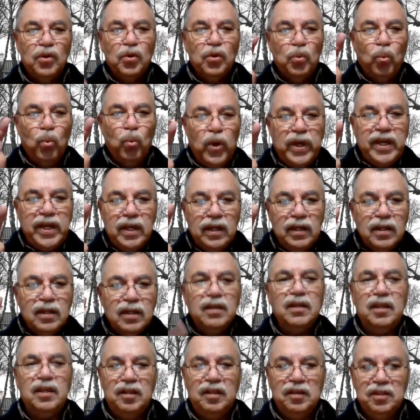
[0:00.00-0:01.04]
We
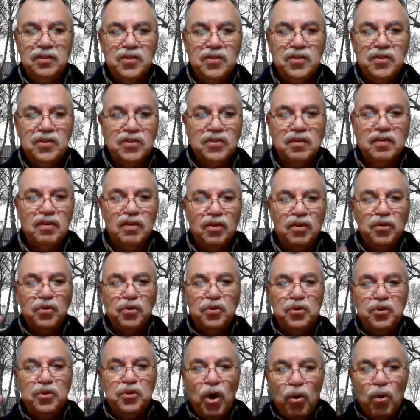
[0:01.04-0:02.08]
Indians
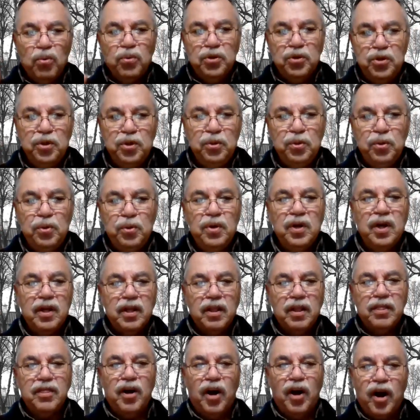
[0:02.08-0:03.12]
don't do
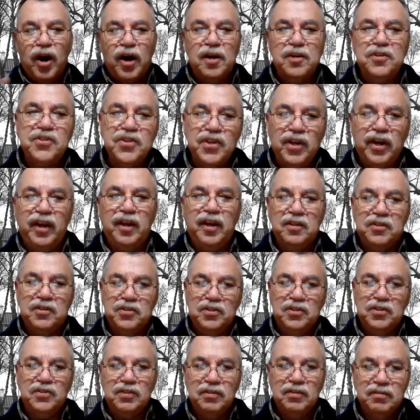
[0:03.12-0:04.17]
the hard
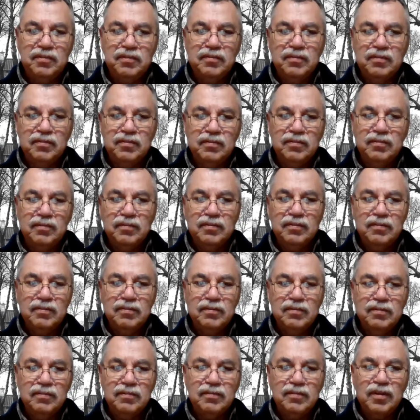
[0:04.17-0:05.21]
sciences.
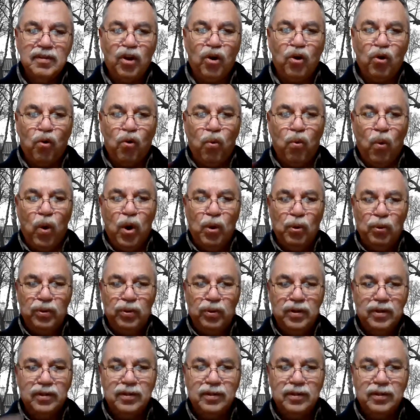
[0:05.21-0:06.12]
Quote.